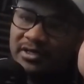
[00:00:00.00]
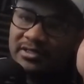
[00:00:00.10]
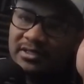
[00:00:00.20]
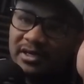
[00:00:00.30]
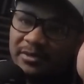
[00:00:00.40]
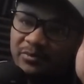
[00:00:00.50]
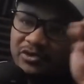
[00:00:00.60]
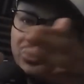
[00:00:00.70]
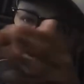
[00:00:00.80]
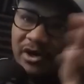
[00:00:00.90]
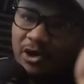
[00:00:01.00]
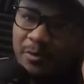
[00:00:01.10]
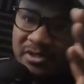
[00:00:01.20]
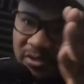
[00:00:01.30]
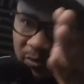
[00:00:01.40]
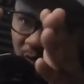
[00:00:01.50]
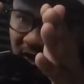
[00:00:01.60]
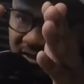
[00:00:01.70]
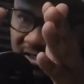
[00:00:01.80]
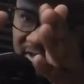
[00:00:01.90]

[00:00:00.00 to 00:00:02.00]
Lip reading: to where it opens. So we walk down a little